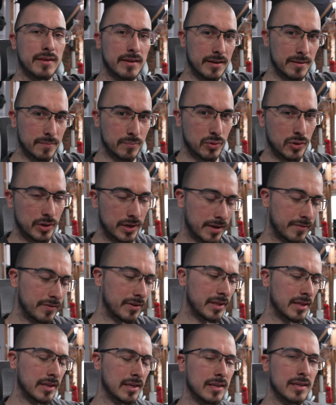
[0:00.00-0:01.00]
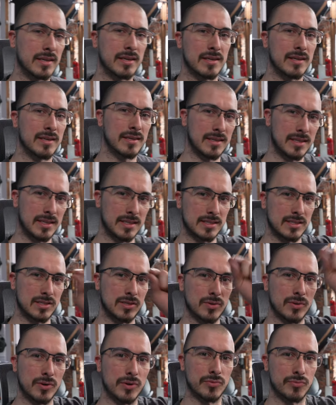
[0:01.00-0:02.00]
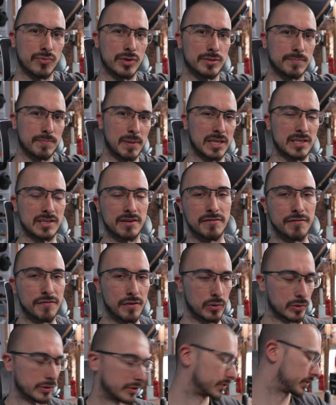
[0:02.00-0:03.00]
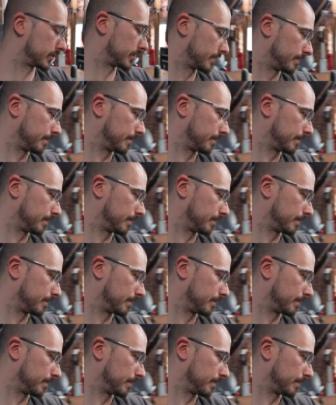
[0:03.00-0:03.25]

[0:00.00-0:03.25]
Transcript: and import everything into respective folders.